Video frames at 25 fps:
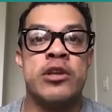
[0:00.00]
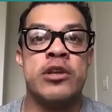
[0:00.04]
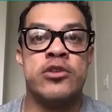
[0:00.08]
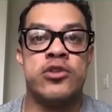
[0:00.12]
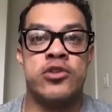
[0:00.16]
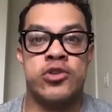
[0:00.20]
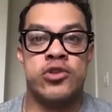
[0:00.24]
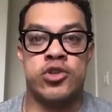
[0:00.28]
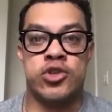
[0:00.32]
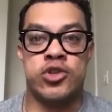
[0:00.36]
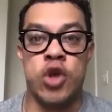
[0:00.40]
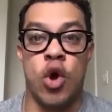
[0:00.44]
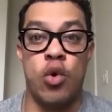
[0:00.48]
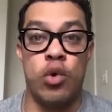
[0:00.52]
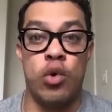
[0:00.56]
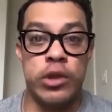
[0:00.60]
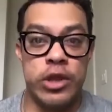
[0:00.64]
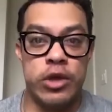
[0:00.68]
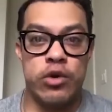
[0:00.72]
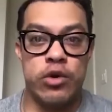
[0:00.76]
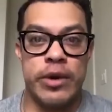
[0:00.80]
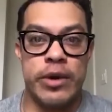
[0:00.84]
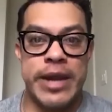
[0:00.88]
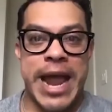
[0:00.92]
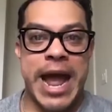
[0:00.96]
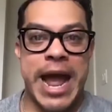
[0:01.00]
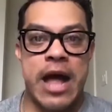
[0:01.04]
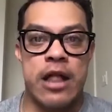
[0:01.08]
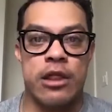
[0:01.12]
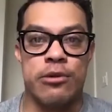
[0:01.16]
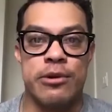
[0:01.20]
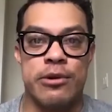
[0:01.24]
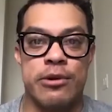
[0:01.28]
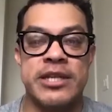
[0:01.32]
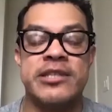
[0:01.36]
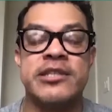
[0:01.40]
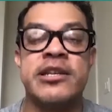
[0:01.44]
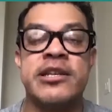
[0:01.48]
so little
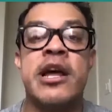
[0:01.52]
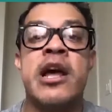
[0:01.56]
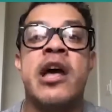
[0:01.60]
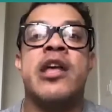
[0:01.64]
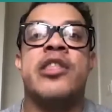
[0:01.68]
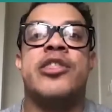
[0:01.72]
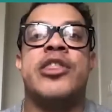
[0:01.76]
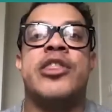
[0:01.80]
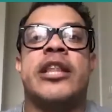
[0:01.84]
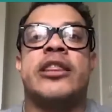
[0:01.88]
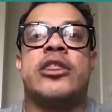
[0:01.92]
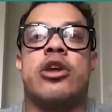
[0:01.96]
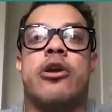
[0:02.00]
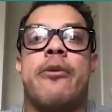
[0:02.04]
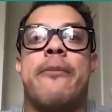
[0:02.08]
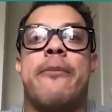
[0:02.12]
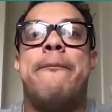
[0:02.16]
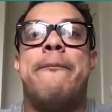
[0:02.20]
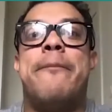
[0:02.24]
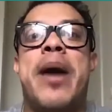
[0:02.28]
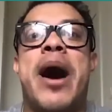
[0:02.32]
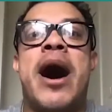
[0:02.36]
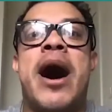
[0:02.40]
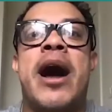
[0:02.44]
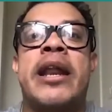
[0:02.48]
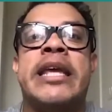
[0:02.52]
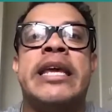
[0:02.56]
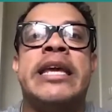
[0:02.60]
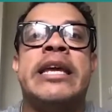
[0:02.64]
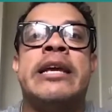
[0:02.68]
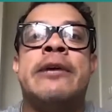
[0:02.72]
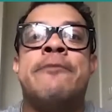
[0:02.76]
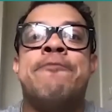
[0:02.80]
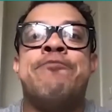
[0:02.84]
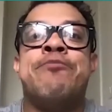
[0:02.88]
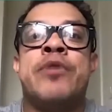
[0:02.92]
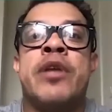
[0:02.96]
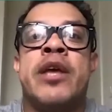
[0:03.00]
calories that their
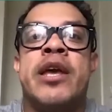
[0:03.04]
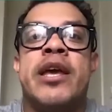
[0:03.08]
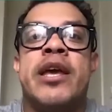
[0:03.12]
body